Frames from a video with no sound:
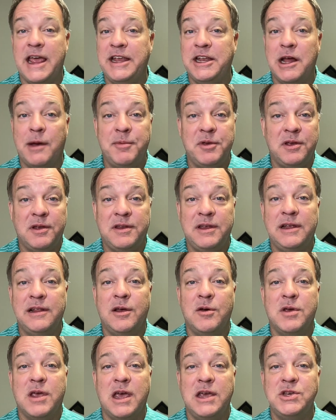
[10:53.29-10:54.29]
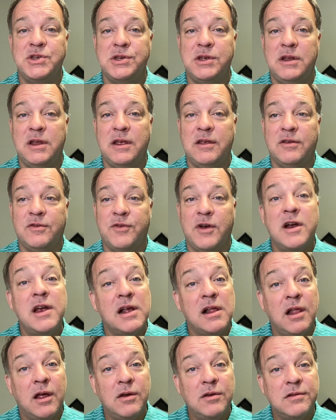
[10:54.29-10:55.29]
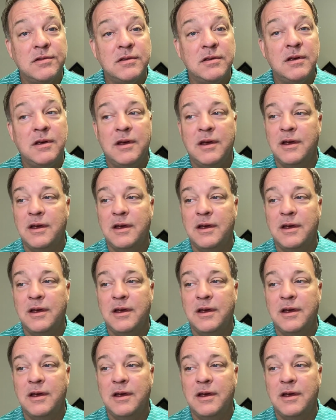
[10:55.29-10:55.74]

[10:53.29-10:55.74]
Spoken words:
AWD location is very close.